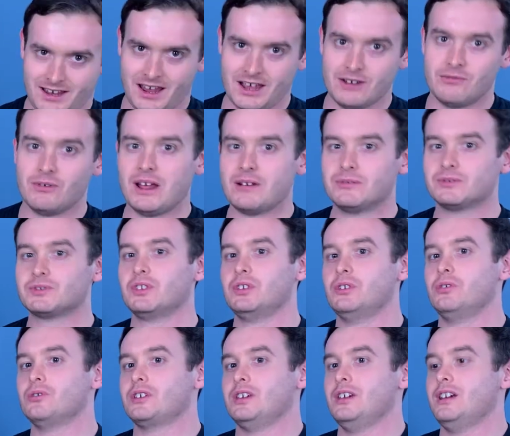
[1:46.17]
And when I was a
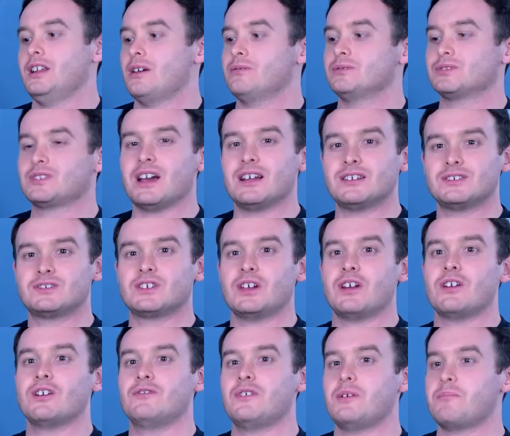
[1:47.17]
little kid, I was kind of
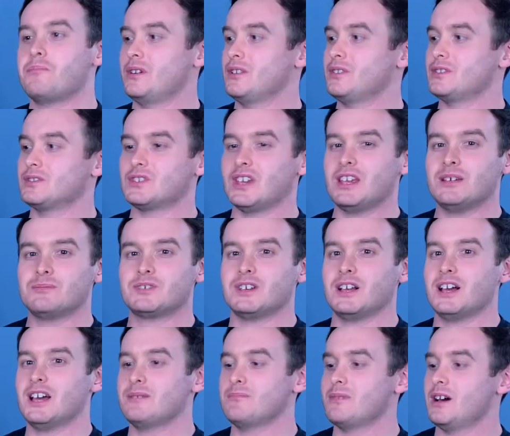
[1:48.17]
scared of it, but at the same
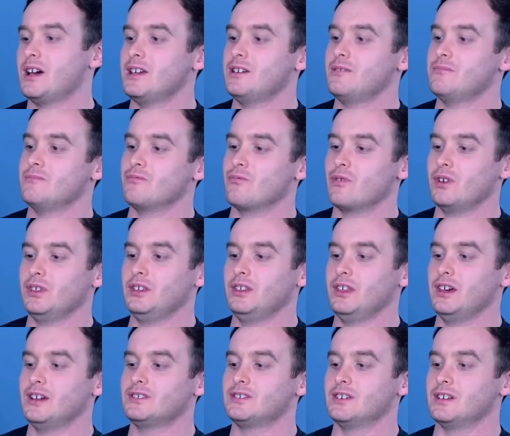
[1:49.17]
time, I really
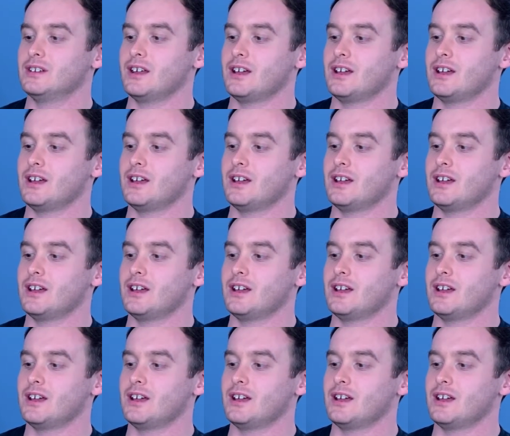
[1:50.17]
liked it.